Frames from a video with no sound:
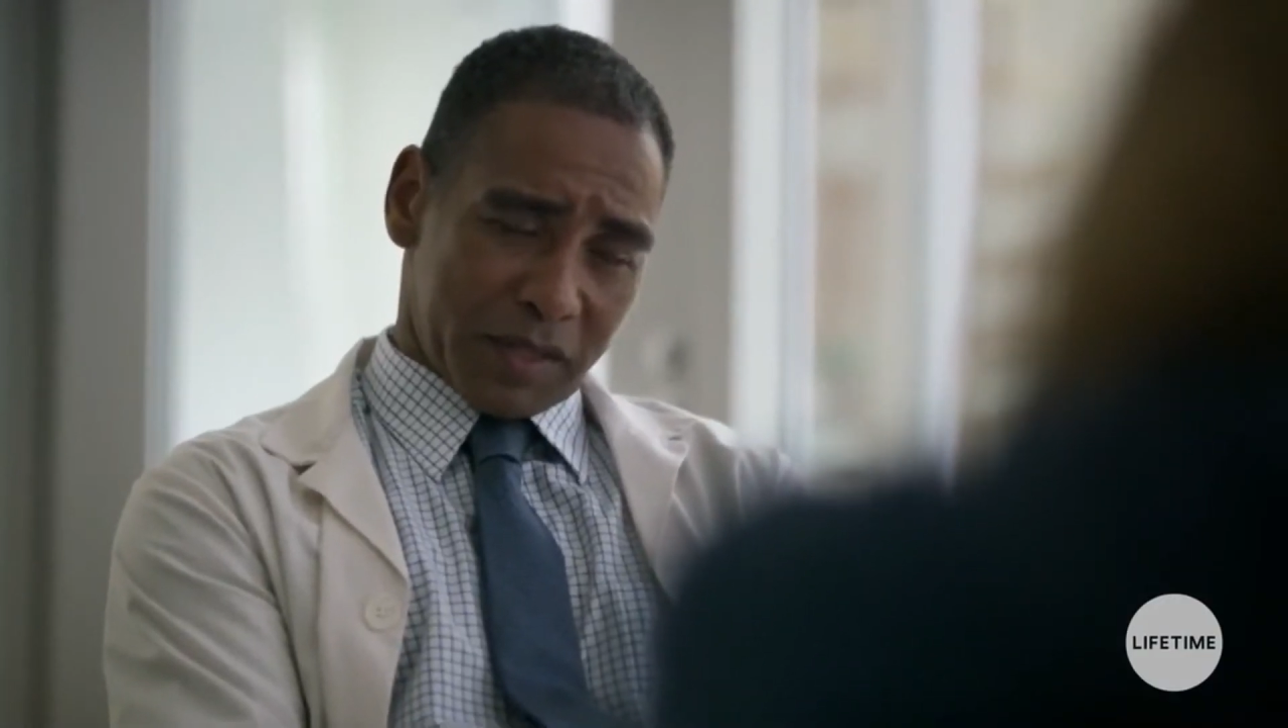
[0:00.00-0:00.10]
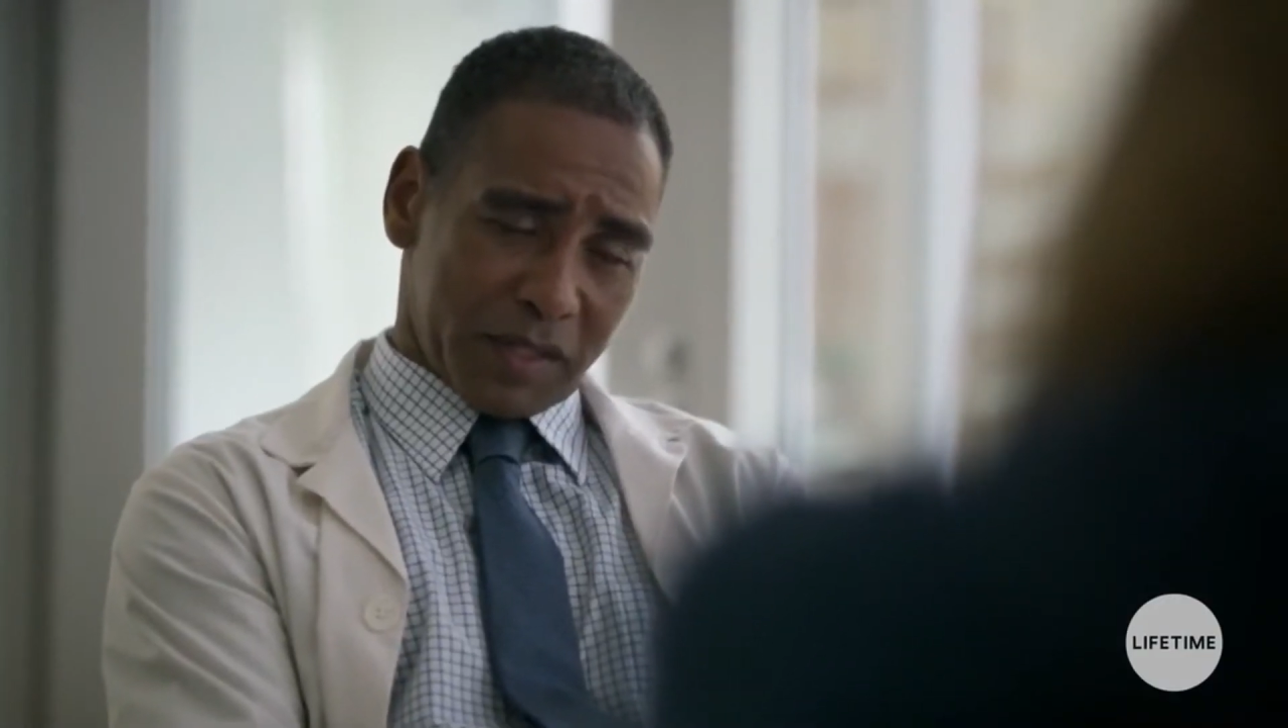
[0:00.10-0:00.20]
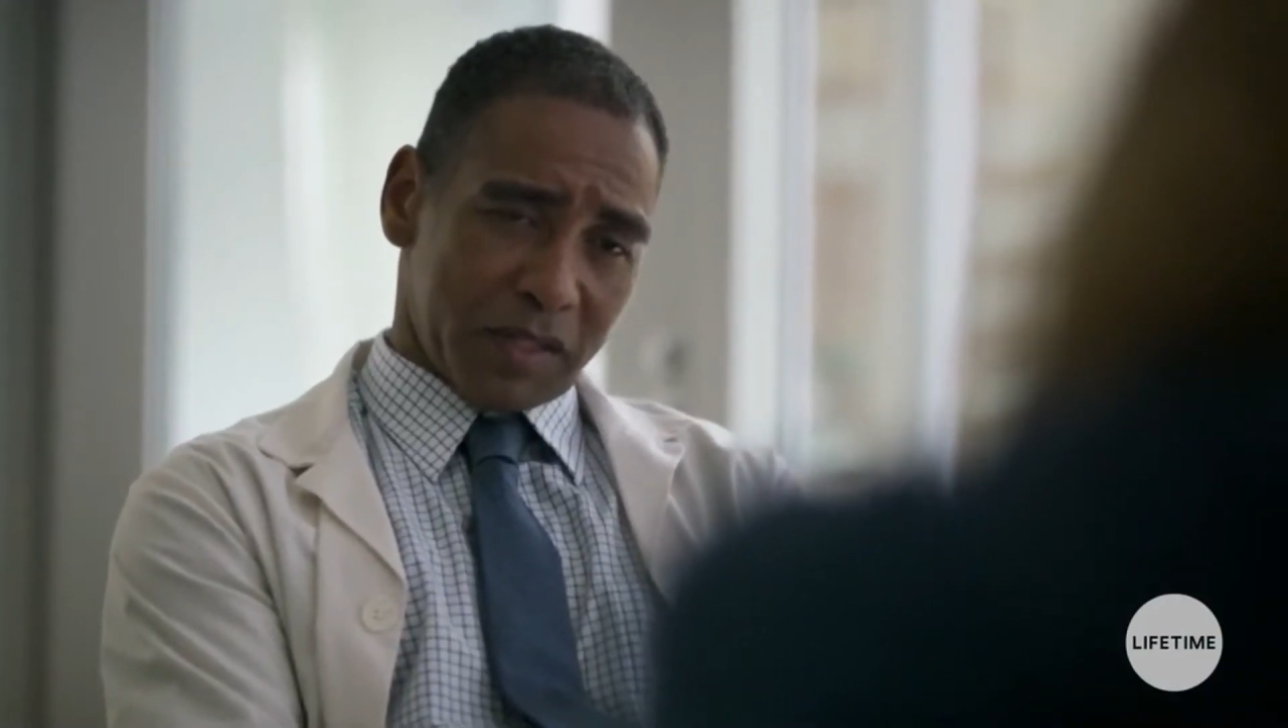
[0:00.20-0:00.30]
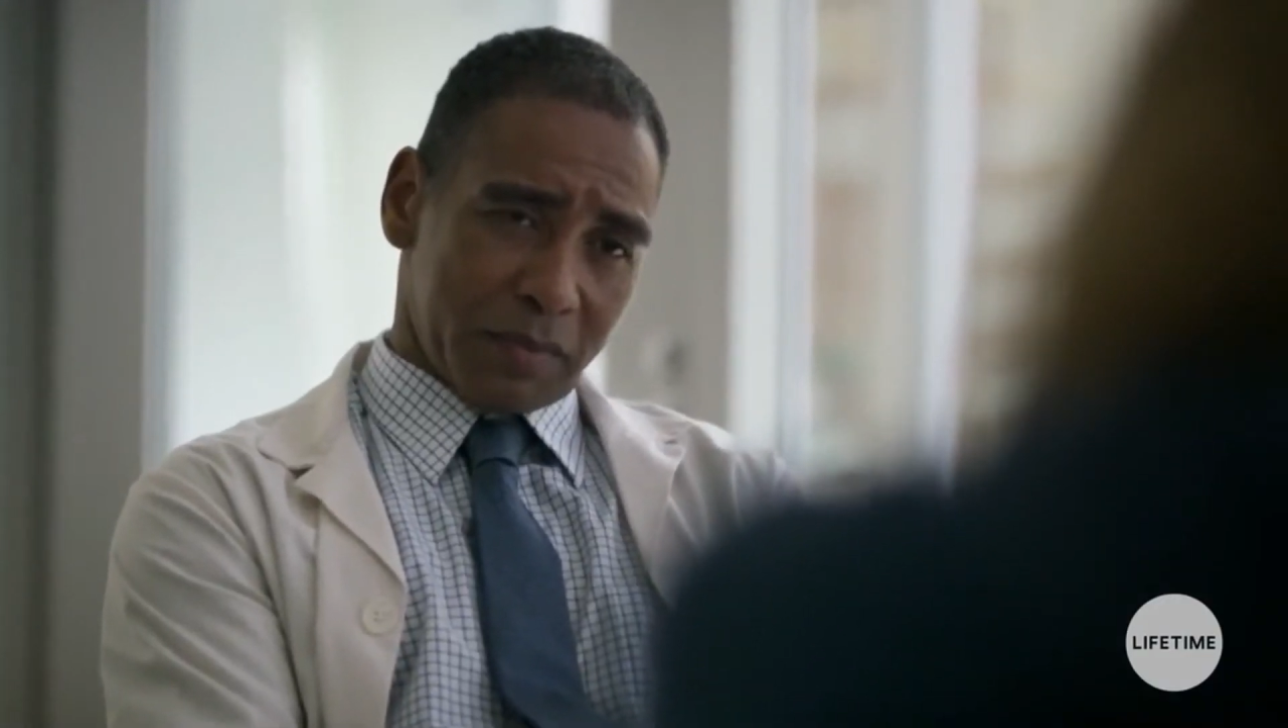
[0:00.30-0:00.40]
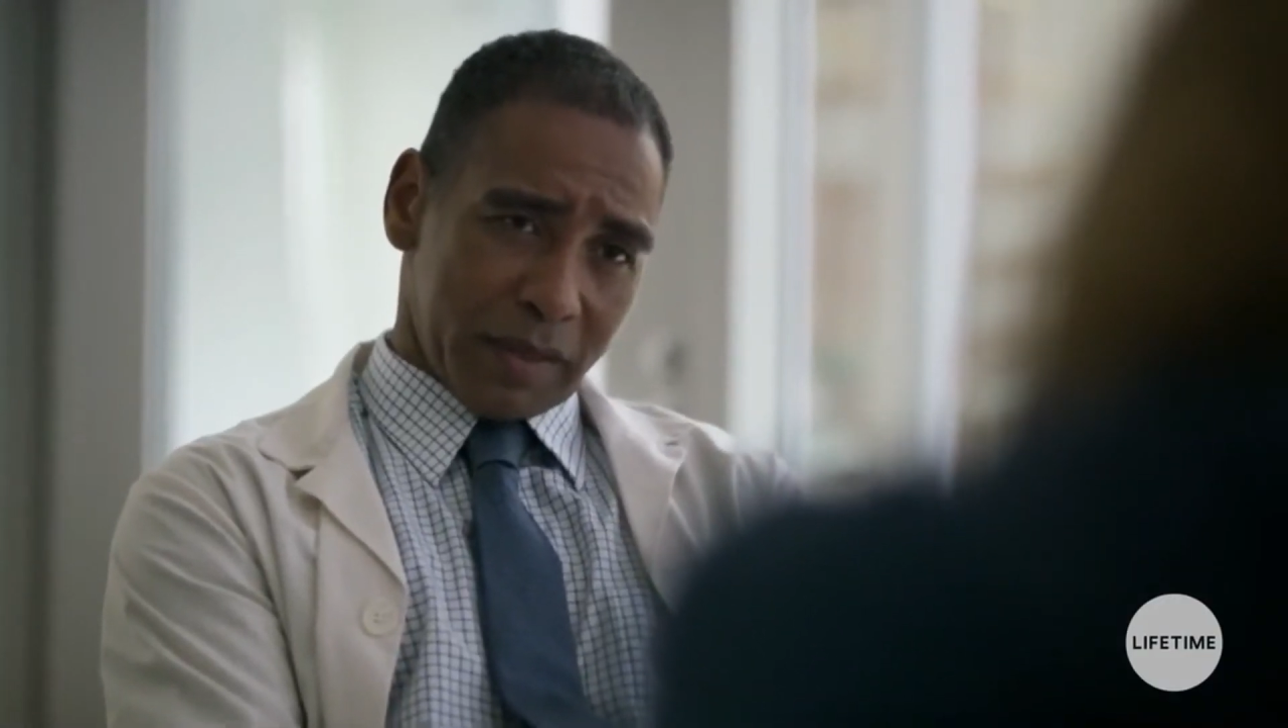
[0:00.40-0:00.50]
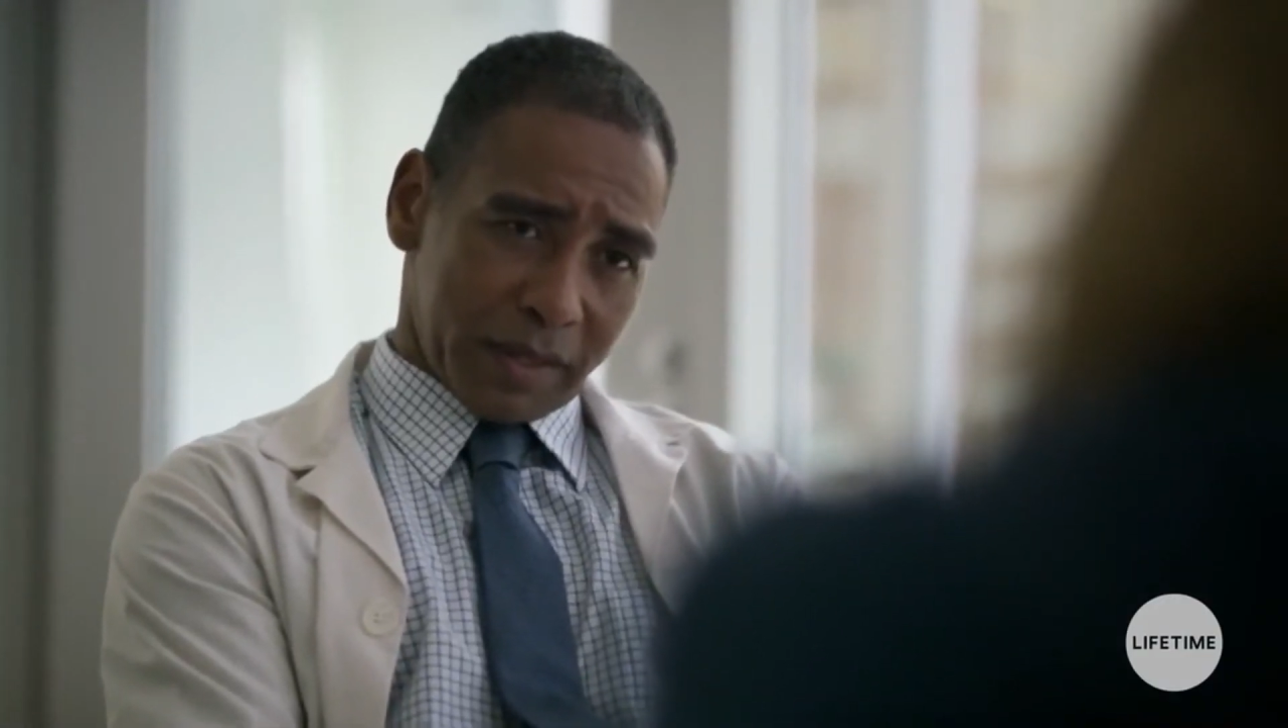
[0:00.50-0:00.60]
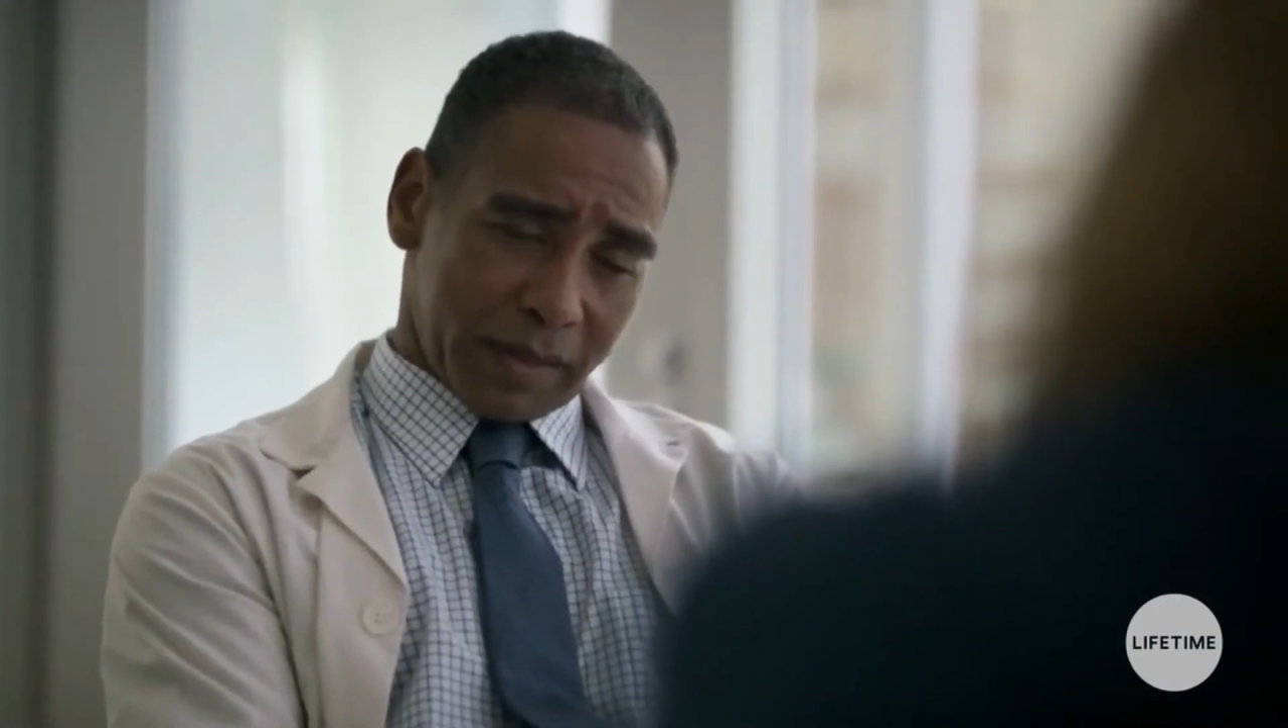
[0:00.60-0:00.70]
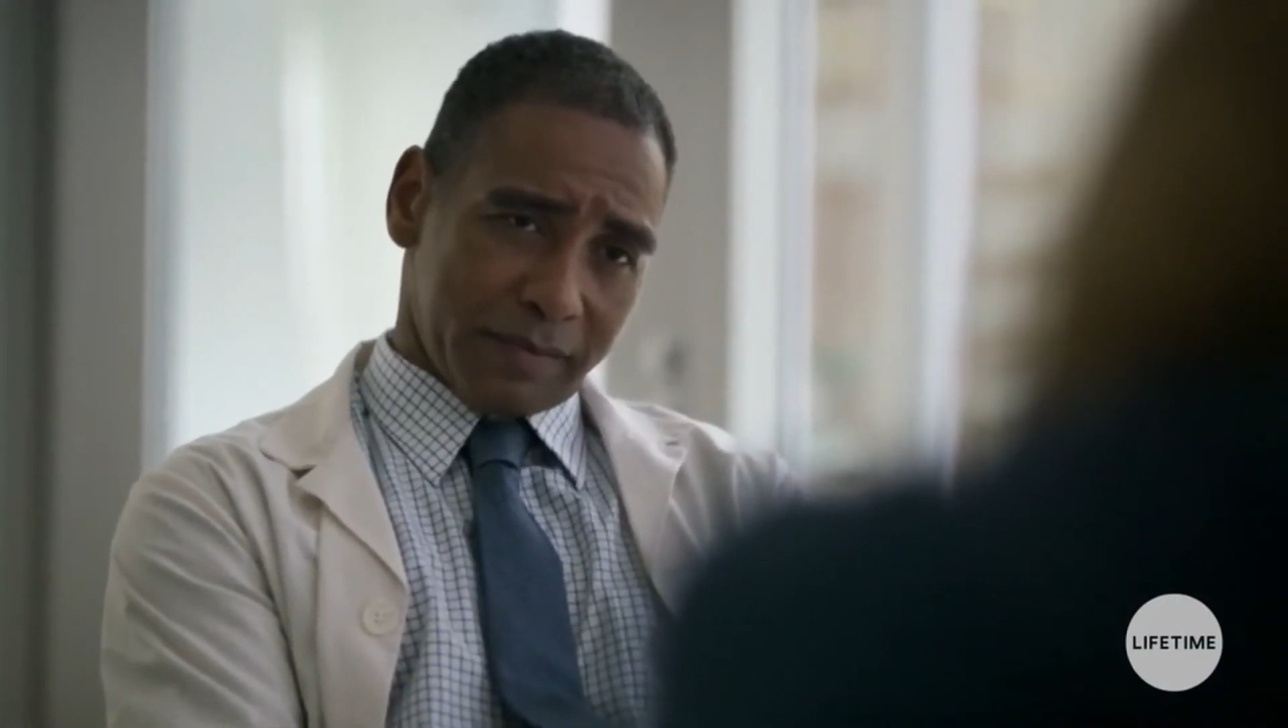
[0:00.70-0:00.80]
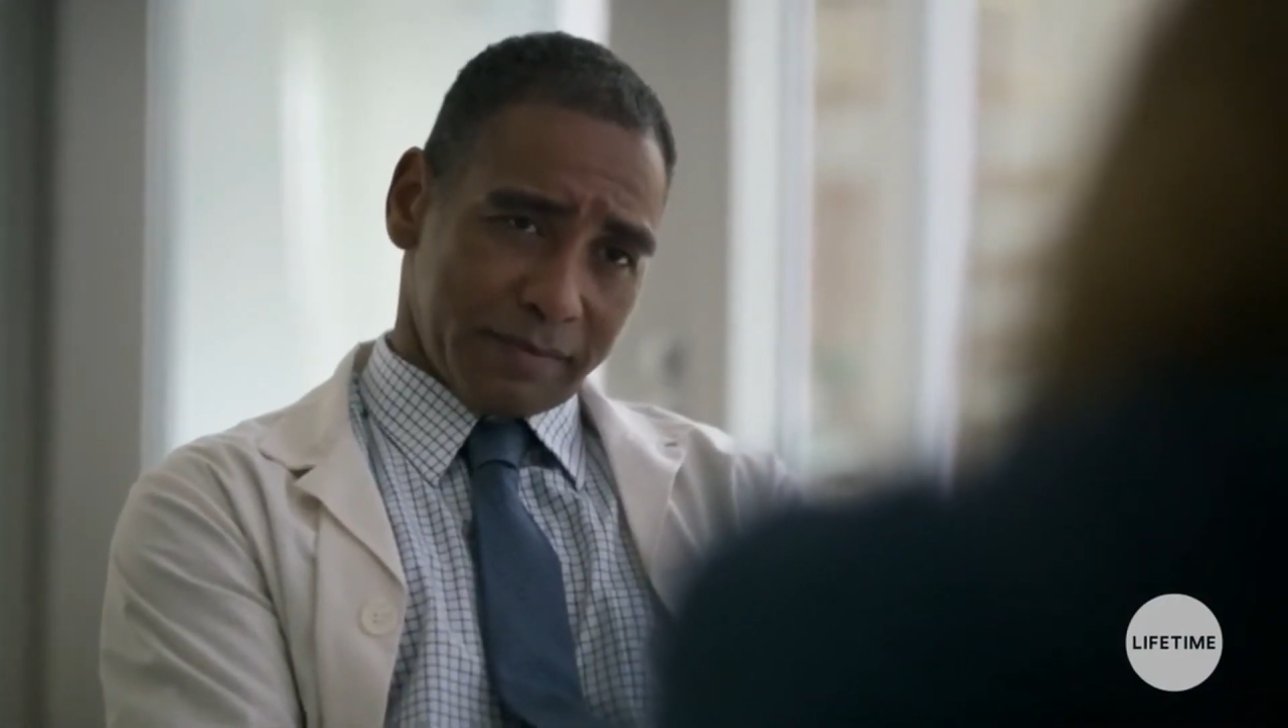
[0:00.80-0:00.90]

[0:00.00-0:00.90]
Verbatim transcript: participating.